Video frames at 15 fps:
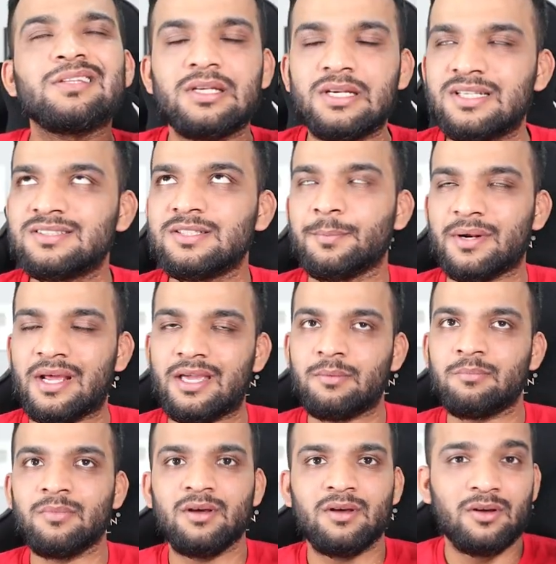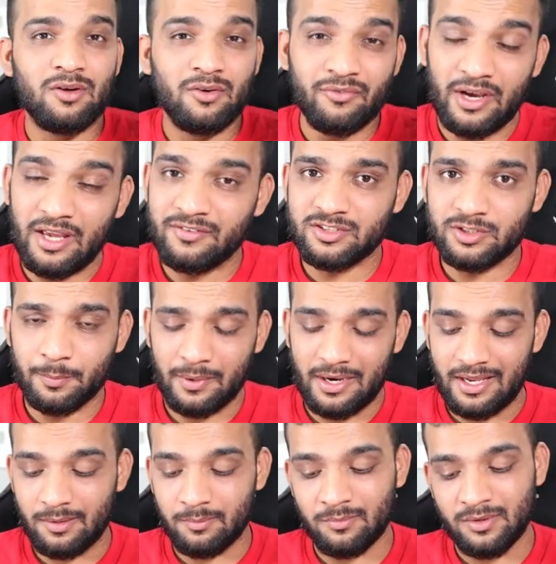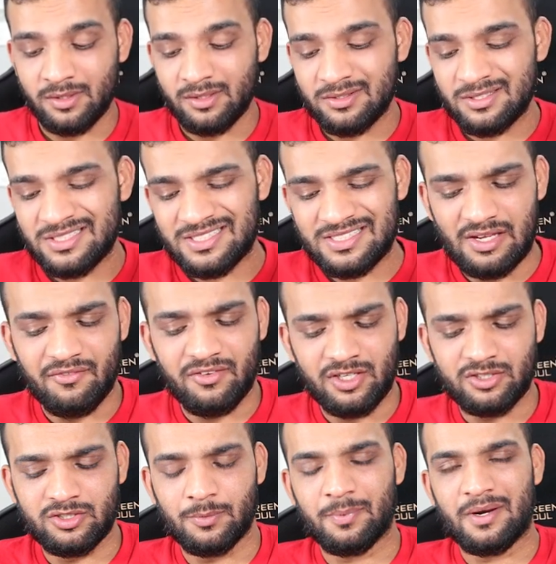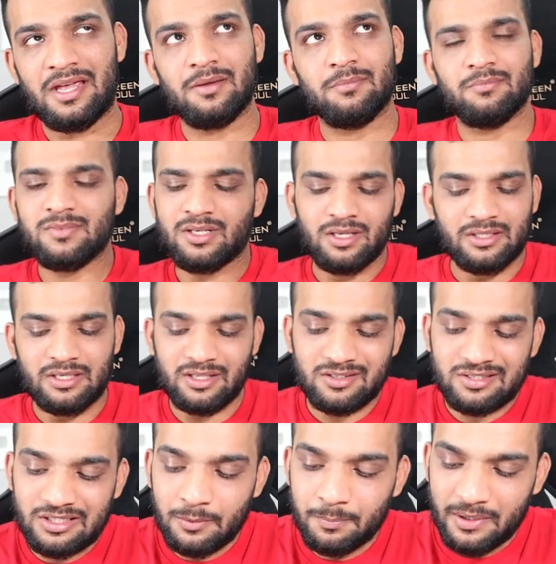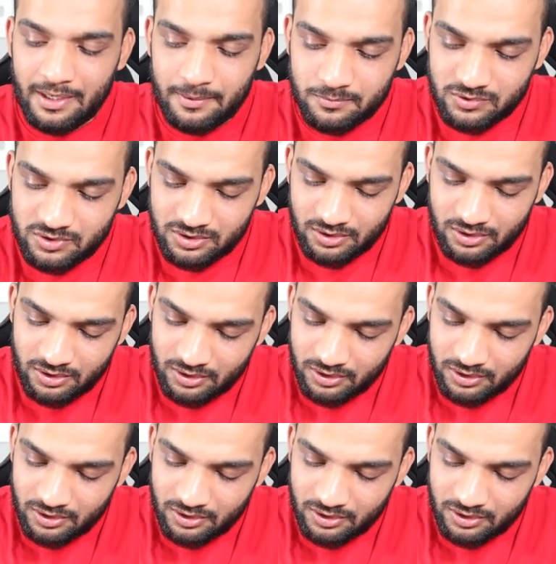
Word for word: 3 is a prime, 5 is a prime, 7 is a prime. Yeah, there are 3 primes.